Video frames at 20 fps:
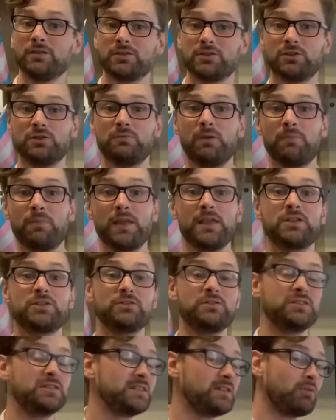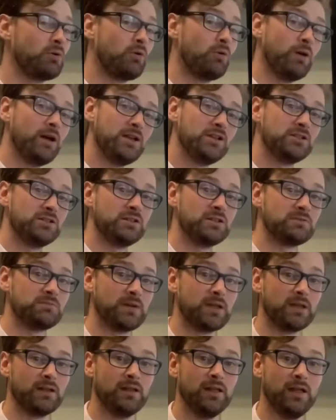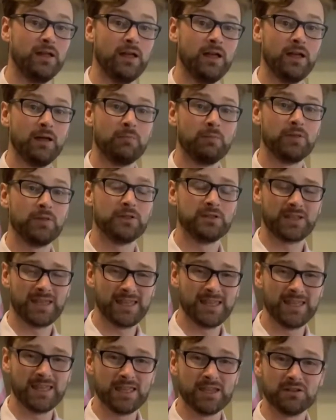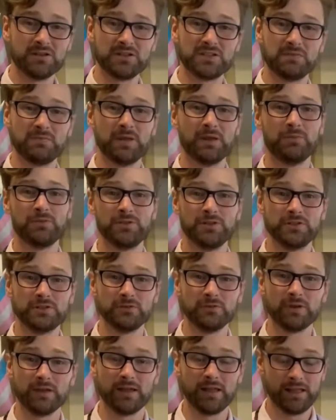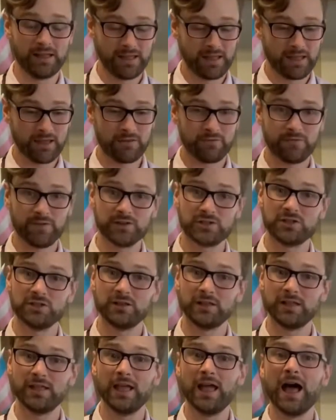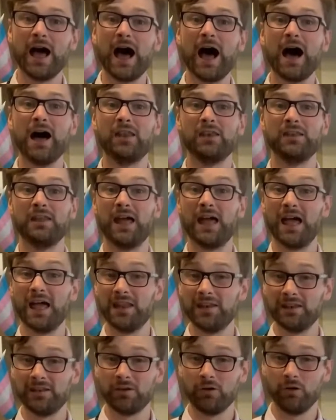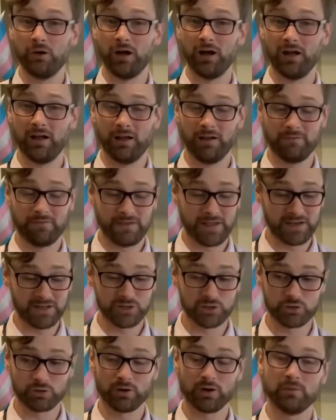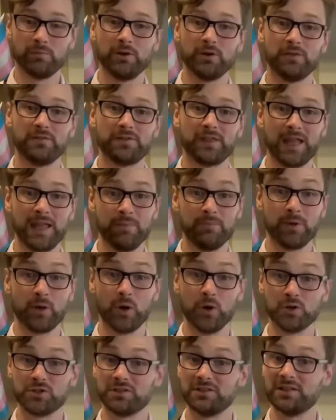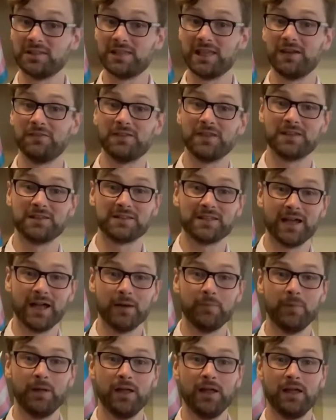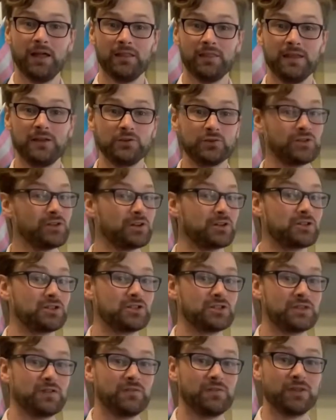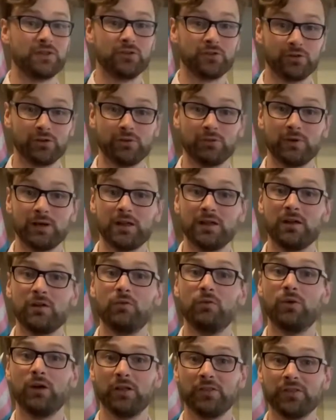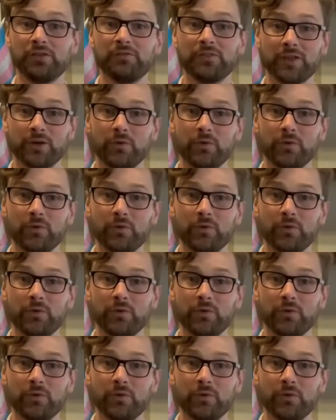going to be based on the same question as mine, but the key here is to be able to do it efficiently and in a very short amount of time, because on the day of the exam, the introduction is something that you're going to write relatively. So